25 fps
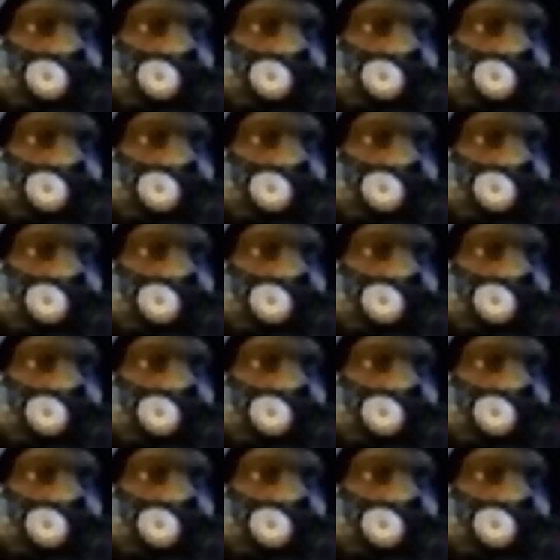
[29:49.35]

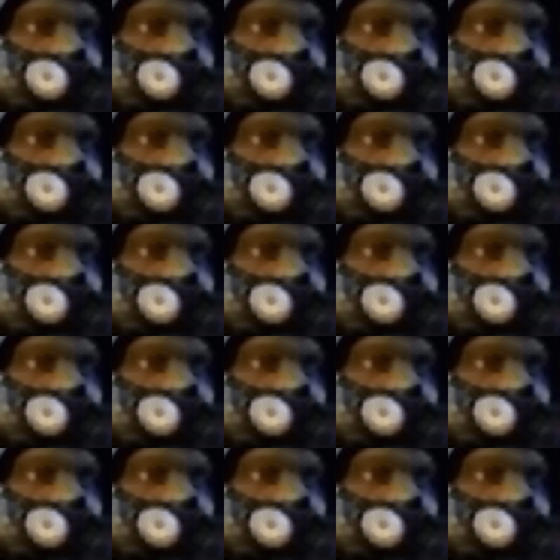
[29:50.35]

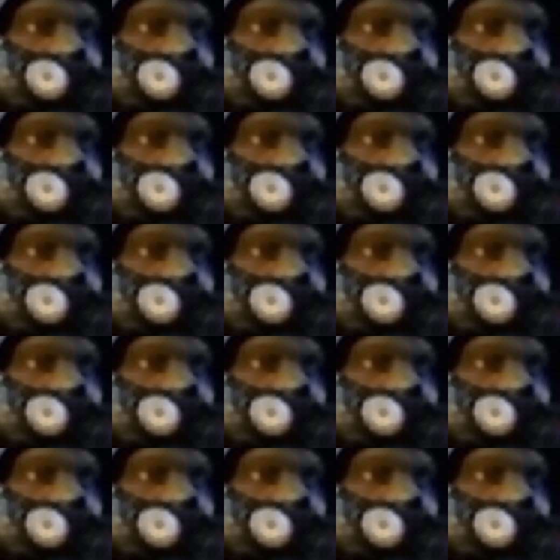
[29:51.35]

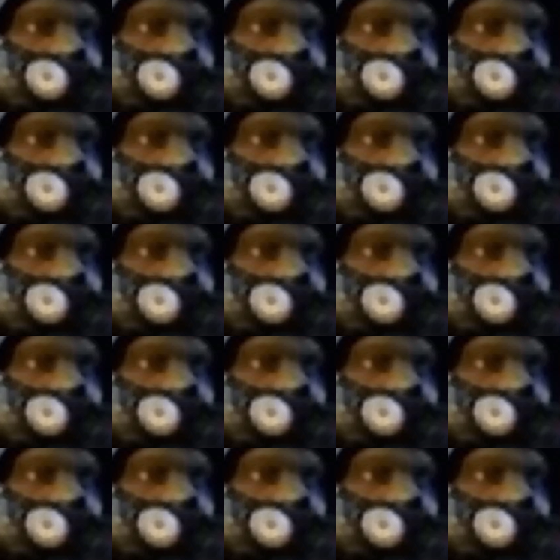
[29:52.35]
[no speech]